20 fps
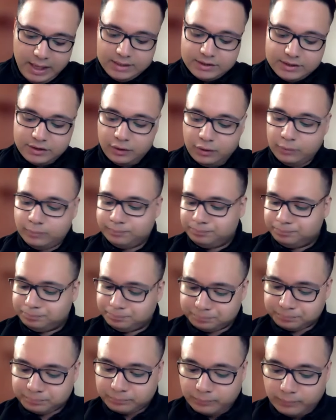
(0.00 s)
So
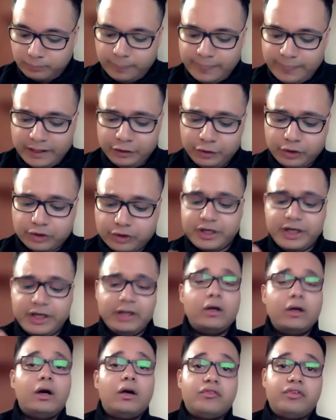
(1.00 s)
you're
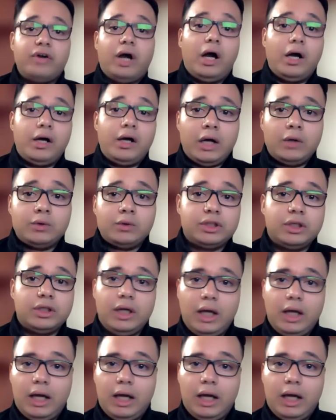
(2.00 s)
trading off R out